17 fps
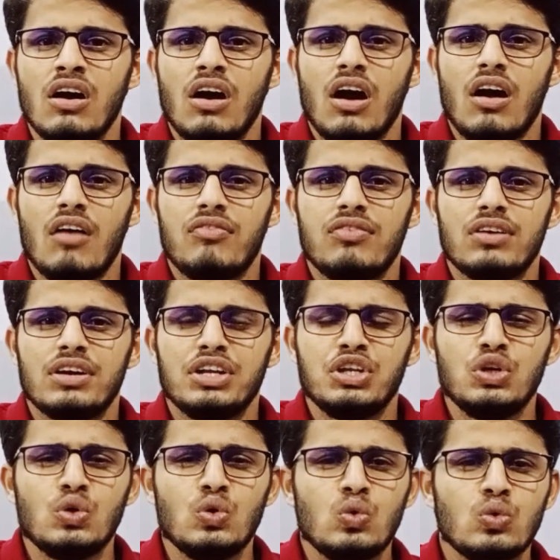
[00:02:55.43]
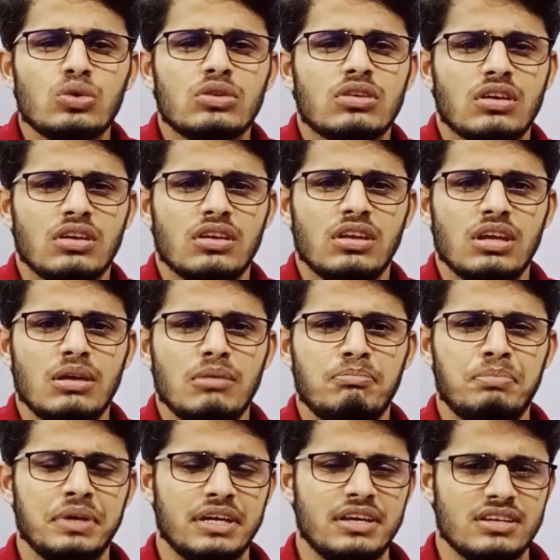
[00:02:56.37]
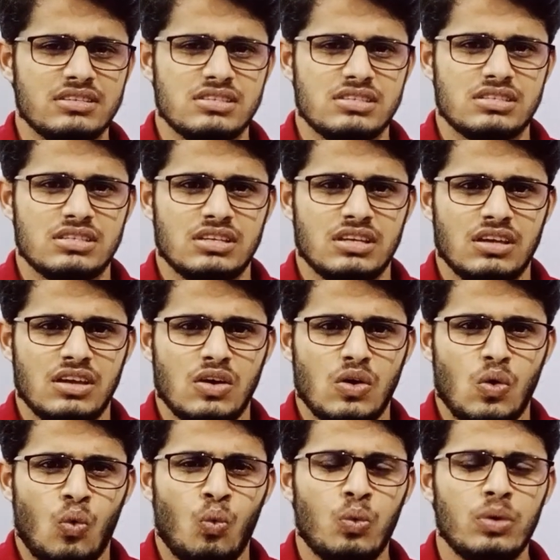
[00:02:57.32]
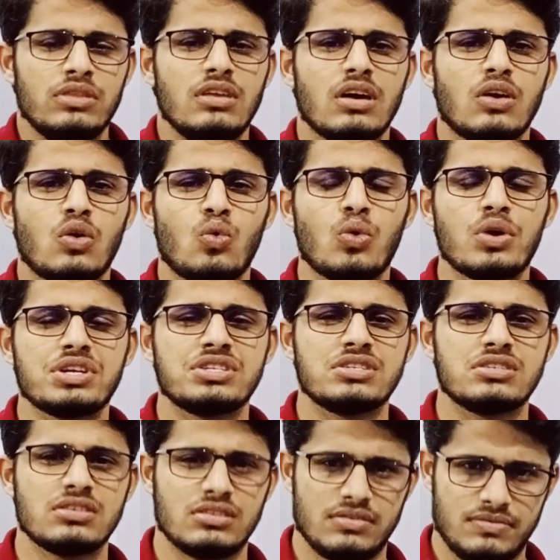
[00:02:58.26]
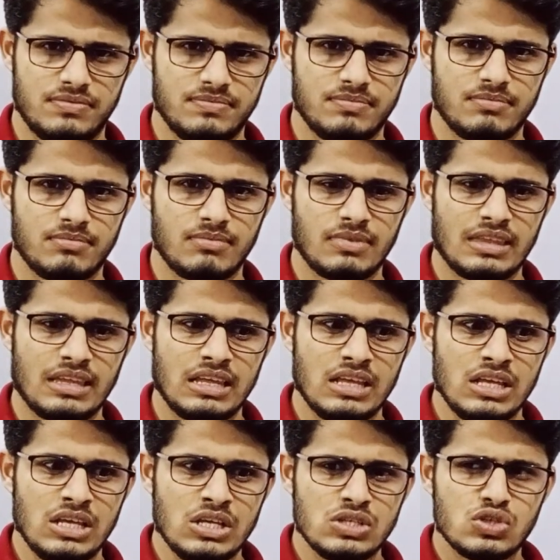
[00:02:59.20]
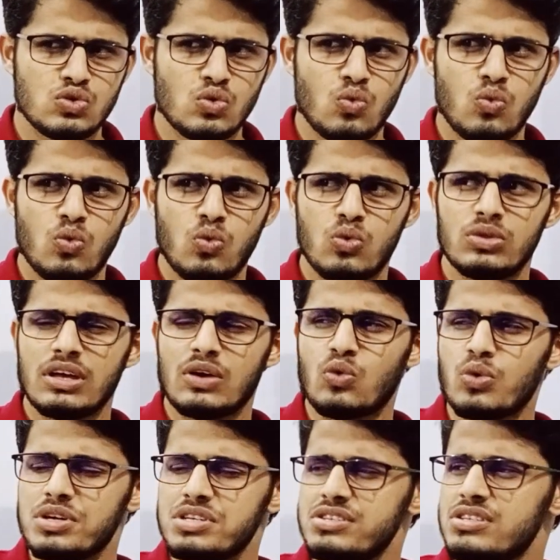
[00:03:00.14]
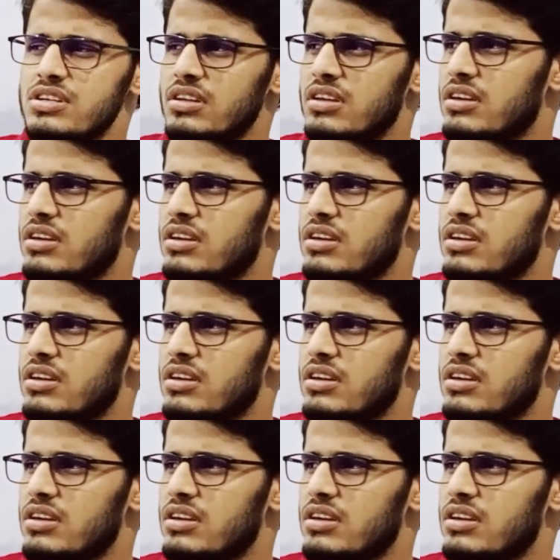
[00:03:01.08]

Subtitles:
of a new theory begins, with the question. So the question